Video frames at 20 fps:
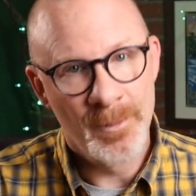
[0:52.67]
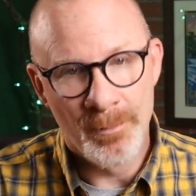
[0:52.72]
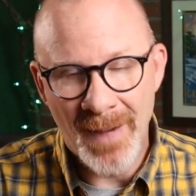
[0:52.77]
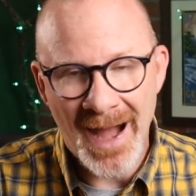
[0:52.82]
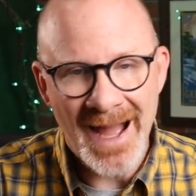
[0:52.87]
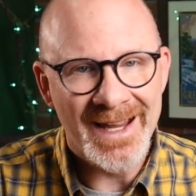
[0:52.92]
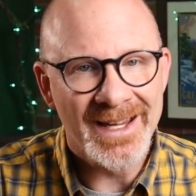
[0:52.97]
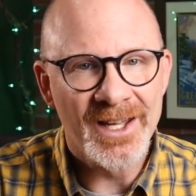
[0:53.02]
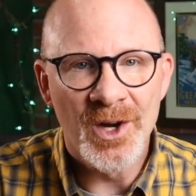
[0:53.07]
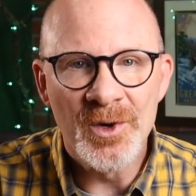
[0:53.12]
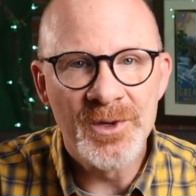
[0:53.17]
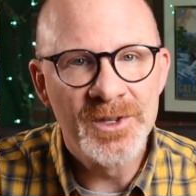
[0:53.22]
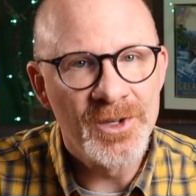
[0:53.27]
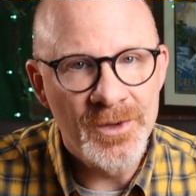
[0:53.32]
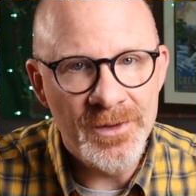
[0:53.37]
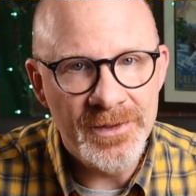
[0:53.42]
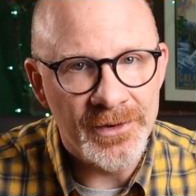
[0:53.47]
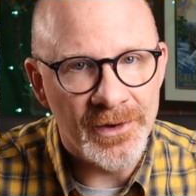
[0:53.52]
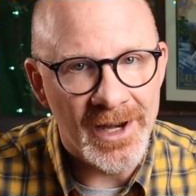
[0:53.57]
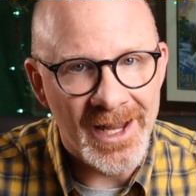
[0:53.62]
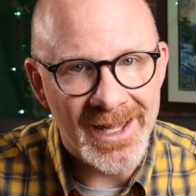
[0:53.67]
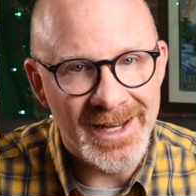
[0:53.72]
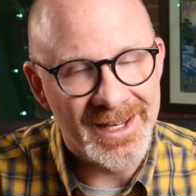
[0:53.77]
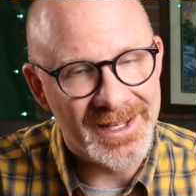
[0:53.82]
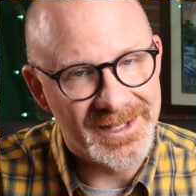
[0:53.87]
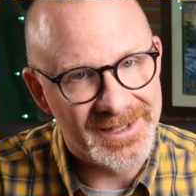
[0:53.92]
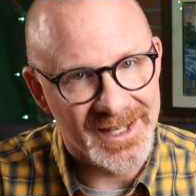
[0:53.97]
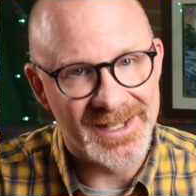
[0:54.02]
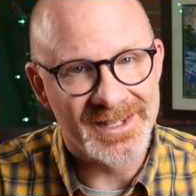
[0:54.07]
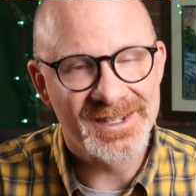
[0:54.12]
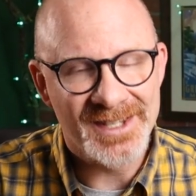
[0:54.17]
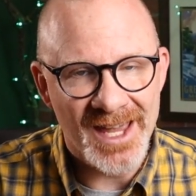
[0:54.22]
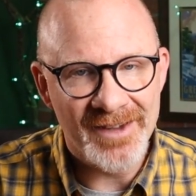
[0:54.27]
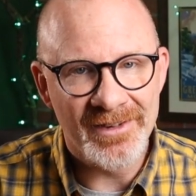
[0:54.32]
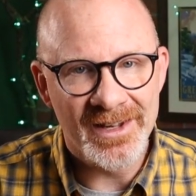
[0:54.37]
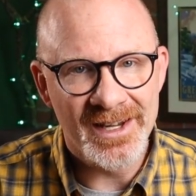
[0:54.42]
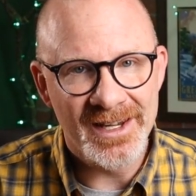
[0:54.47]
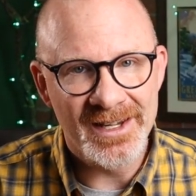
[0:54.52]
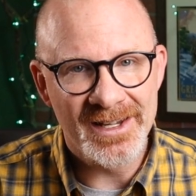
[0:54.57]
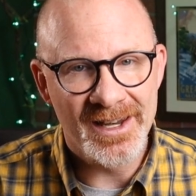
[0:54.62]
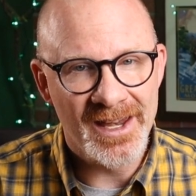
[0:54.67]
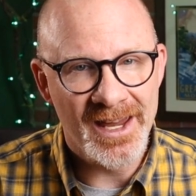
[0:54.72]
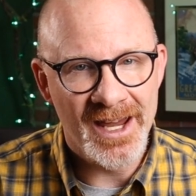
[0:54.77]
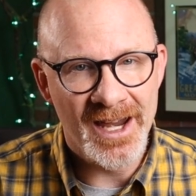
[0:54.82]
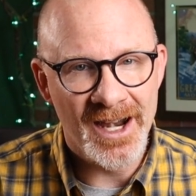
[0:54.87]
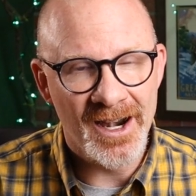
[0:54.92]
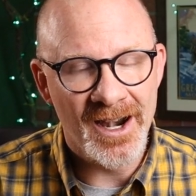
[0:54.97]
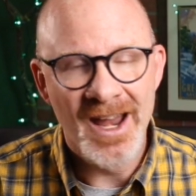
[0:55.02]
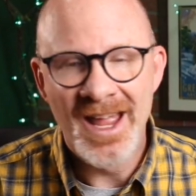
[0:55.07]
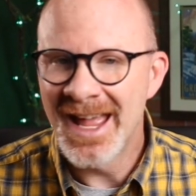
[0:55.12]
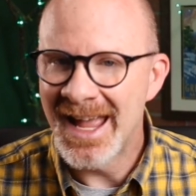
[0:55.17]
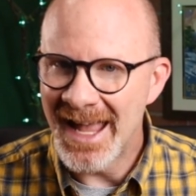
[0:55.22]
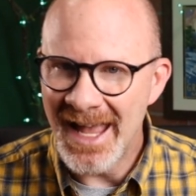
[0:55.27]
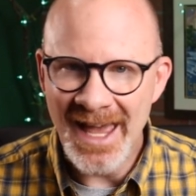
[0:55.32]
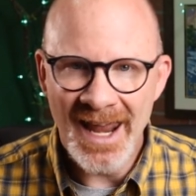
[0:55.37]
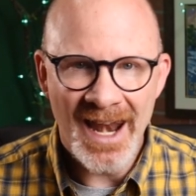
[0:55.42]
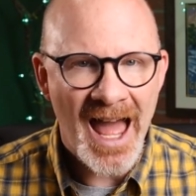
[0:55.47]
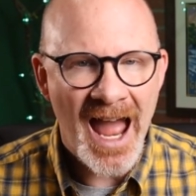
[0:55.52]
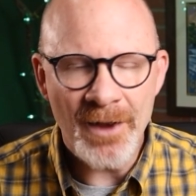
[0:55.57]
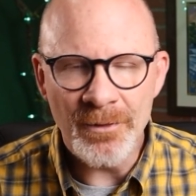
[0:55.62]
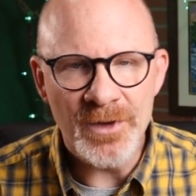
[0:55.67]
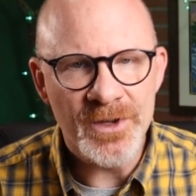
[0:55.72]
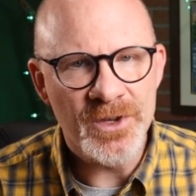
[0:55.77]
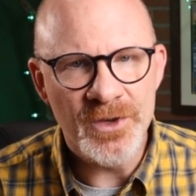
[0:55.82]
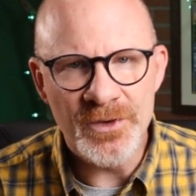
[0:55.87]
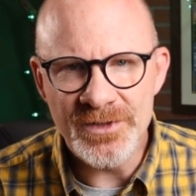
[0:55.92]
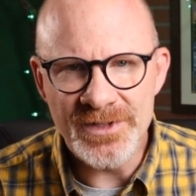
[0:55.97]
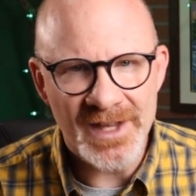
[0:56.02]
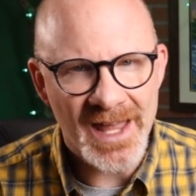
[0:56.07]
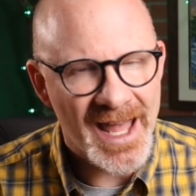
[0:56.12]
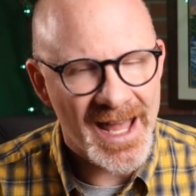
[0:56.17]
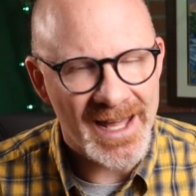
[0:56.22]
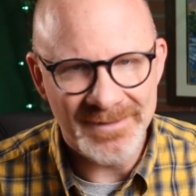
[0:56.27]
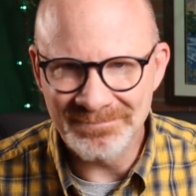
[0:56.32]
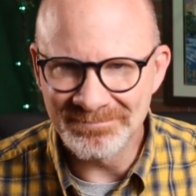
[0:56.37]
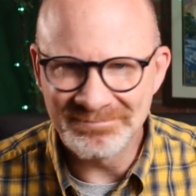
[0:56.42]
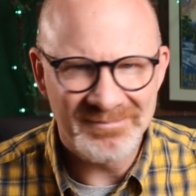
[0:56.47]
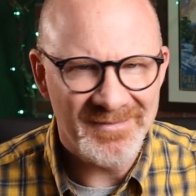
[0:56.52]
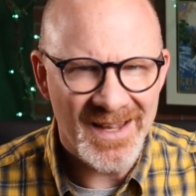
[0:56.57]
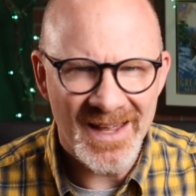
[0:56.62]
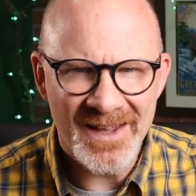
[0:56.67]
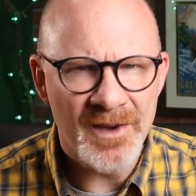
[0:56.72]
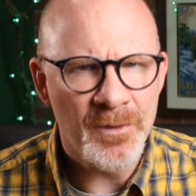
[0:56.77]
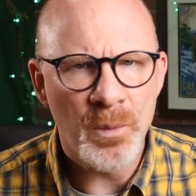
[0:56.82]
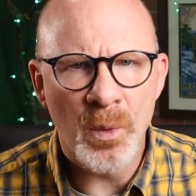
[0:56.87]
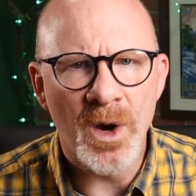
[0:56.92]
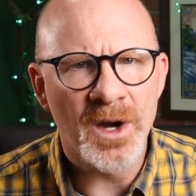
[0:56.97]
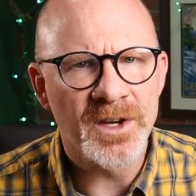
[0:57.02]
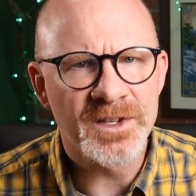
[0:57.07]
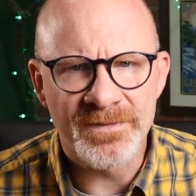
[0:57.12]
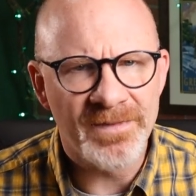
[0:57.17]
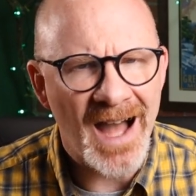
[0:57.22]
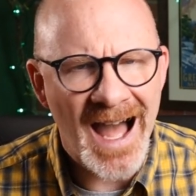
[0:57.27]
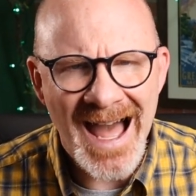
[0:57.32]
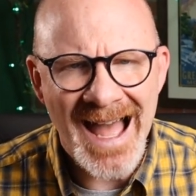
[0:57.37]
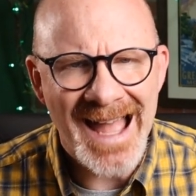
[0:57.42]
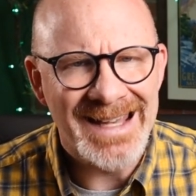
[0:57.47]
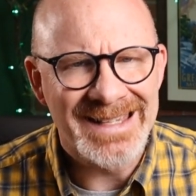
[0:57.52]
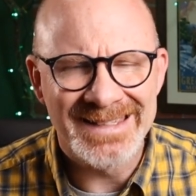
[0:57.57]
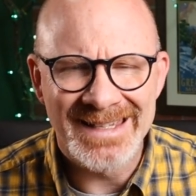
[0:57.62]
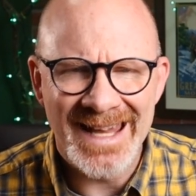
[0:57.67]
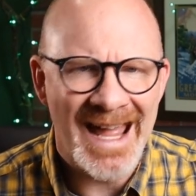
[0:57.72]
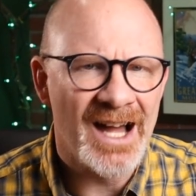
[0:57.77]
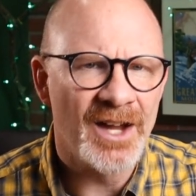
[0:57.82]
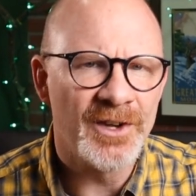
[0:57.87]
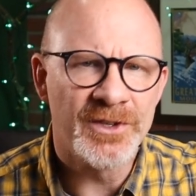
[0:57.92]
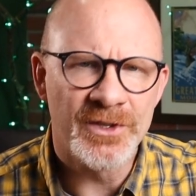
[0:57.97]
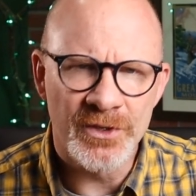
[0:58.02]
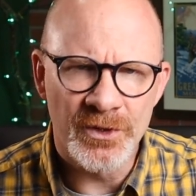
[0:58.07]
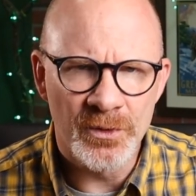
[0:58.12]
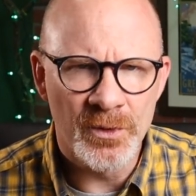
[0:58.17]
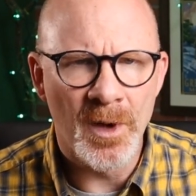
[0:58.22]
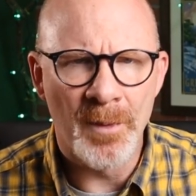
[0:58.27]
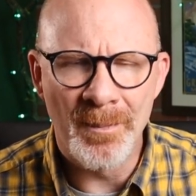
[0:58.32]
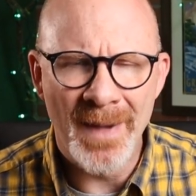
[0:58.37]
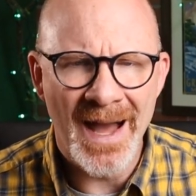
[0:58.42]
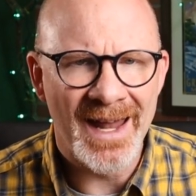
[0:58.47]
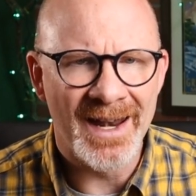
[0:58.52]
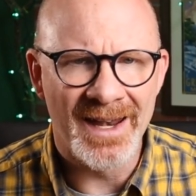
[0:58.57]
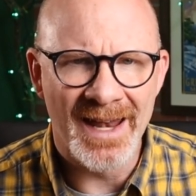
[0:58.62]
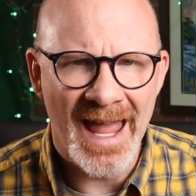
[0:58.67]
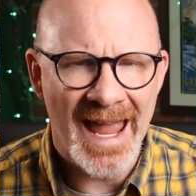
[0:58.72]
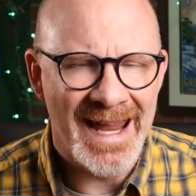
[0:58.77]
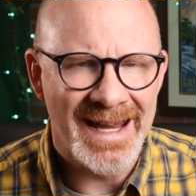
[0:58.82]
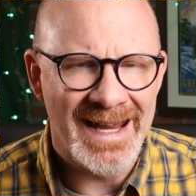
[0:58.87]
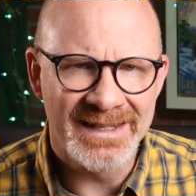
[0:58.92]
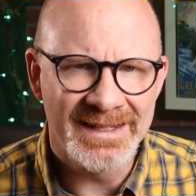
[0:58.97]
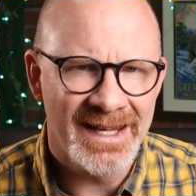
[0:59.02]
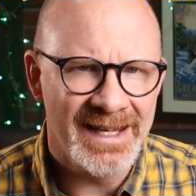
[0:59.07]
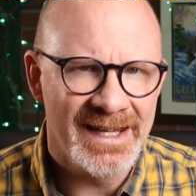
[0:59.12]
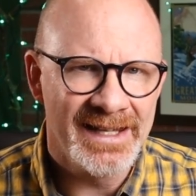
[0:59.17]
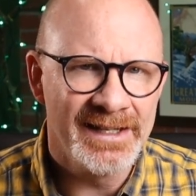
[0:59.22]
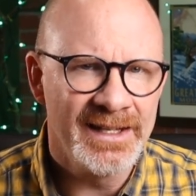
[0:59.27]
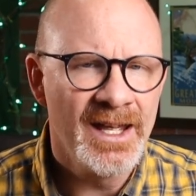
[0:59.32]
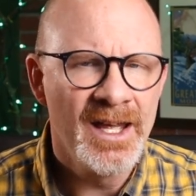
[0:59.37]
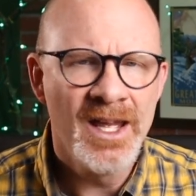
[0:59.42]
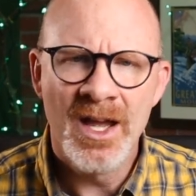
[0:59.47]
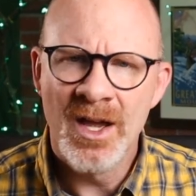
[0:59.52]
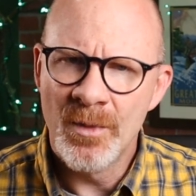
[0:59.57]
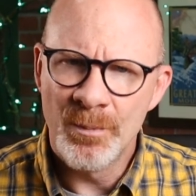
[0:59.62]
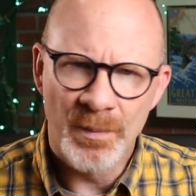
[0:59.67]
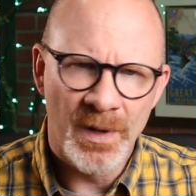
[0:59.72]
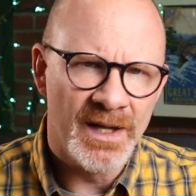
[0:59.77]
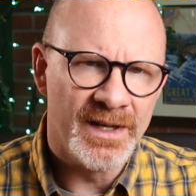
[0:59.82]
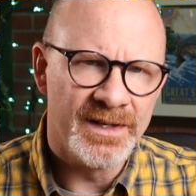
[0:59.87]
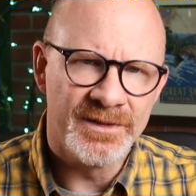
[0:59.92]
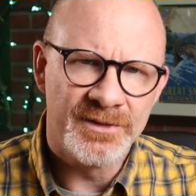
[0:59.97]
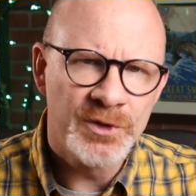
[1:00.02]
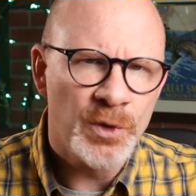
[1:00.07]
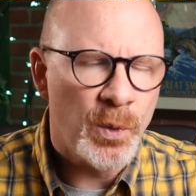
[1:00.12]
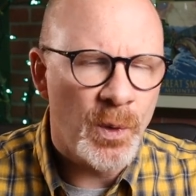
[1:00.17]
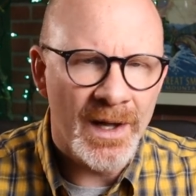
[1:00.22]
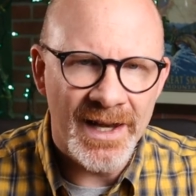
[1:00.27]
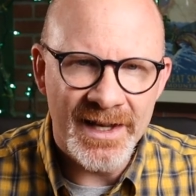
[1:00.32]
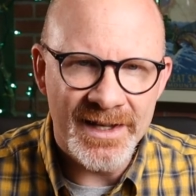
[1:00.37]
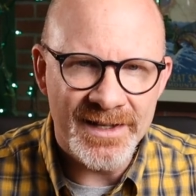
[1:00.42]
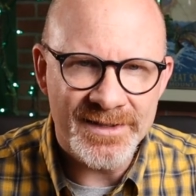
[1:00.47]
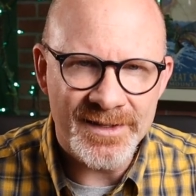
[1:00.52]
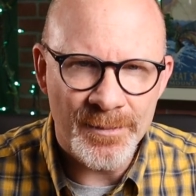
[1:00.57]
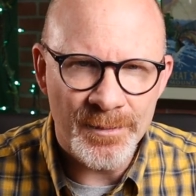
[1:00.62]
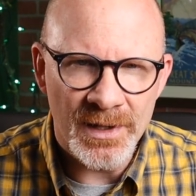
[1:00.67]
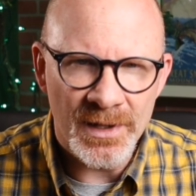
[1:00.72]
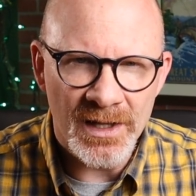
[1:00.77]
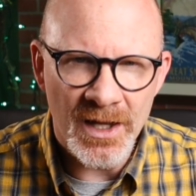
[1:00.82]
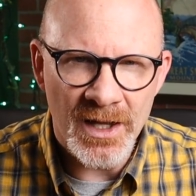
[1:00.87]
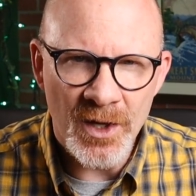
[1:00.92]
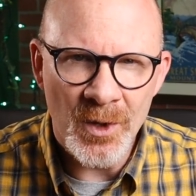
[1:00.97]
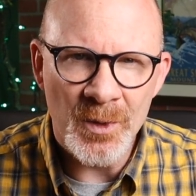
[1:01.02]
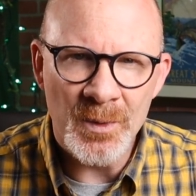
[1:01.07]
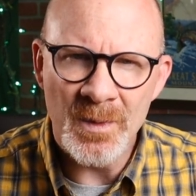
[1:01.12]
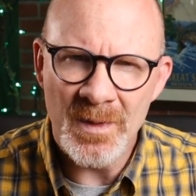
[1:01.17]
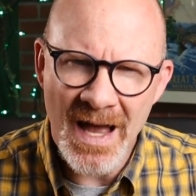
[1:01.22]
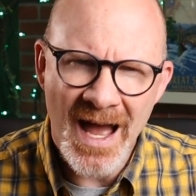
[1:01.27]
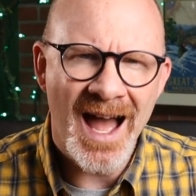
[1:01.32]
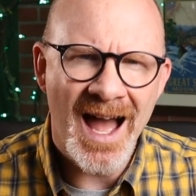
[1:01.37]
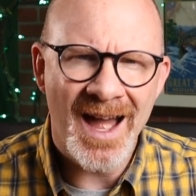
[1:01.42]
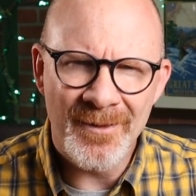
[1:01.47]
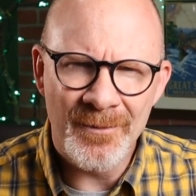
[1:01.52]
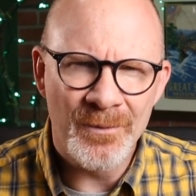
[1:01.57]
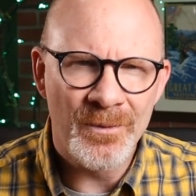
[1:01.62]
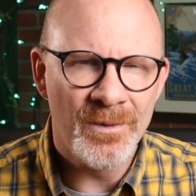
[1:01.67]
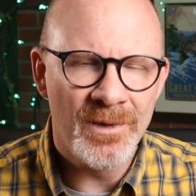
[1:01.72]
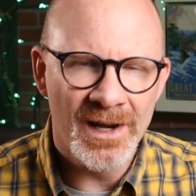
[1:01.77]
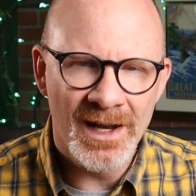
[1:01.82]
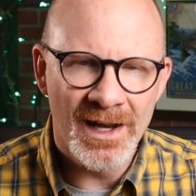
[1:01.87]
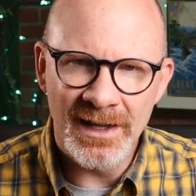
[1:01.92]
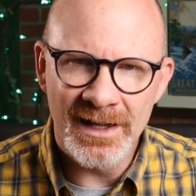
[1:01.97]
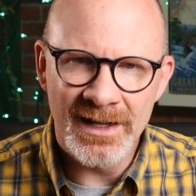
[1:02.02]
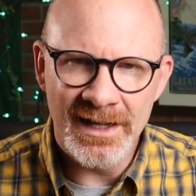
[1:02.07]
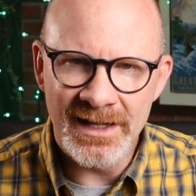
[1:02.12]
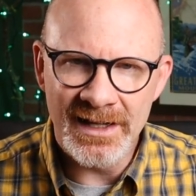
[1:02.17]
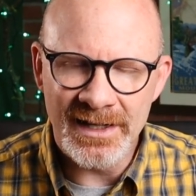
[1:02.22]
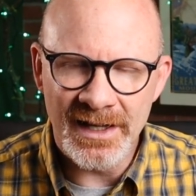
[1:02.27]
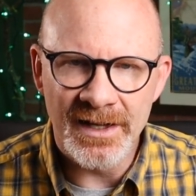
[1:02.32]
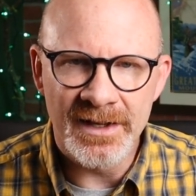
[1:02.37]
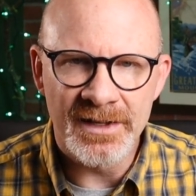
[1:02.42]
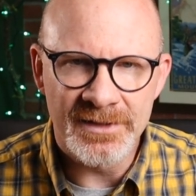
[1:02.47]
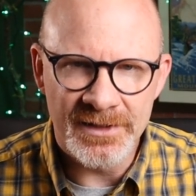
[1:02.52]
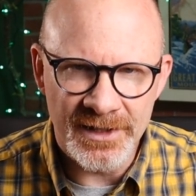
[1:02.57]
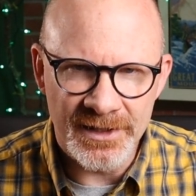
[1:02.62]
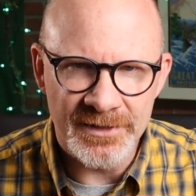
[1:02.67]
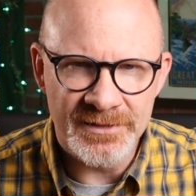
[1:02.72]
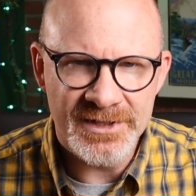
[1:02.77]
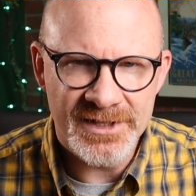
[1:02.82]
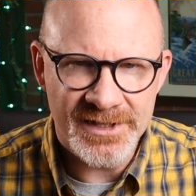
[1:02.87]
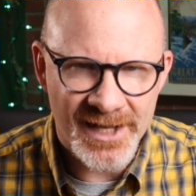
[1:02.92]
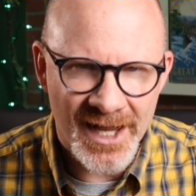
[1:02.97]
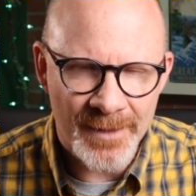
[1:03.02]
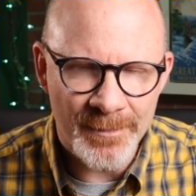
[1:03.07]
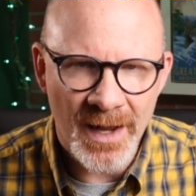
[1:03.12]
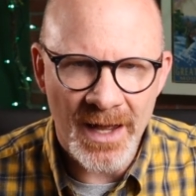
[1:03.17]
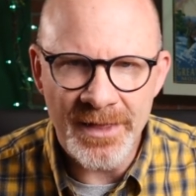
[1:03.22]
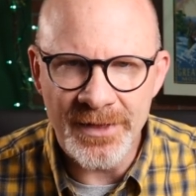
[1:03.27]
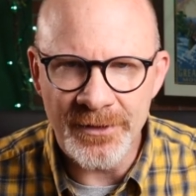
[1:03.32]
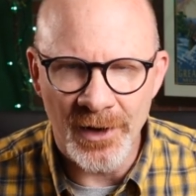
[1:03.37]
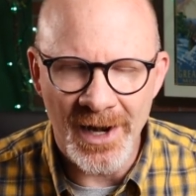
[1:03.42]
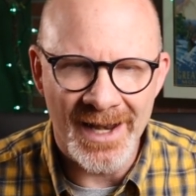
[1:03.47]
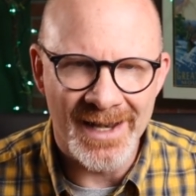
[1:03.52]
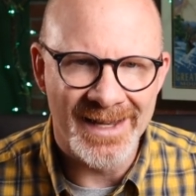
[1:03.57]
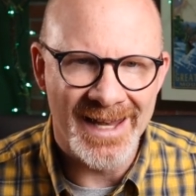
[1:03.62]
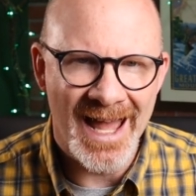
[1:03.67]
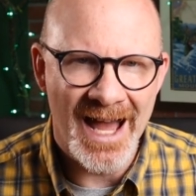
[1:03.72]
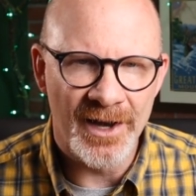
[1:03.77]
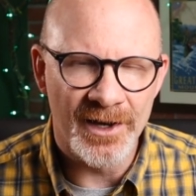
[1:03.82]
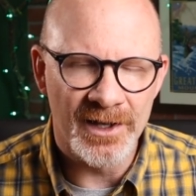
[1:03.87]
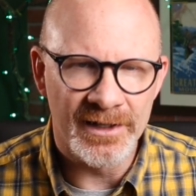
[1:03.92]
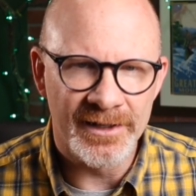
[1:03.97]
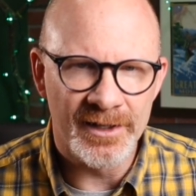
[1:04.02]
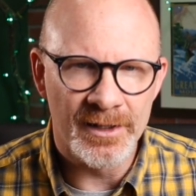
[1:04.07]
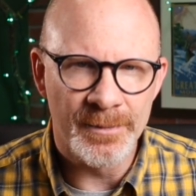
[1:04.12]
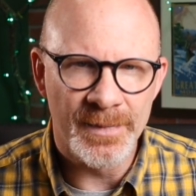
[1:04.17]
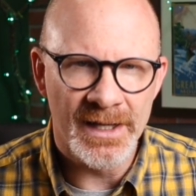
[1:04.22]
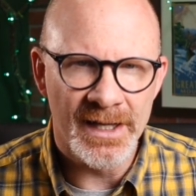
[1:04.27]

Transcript: My go-to thread is a 70 denier, and I will use that. It works fine down to about an 18, but 20s and below, I really need to step my thread down a little